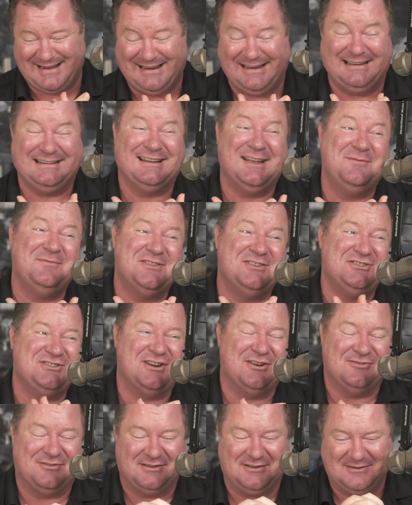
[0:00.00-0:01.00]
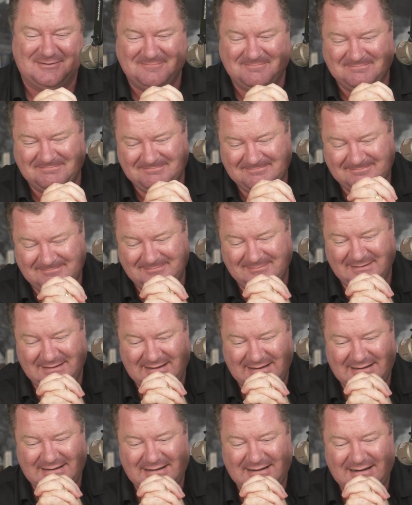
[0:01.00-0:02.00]
I love the joke.
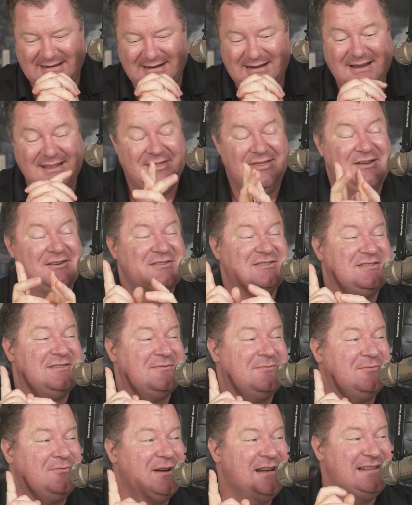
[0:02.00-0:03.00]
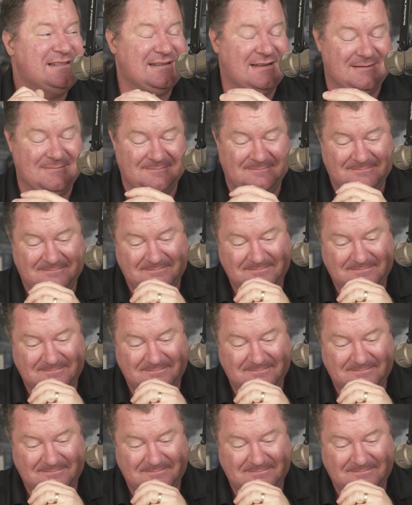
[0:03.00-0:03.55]
There's a reason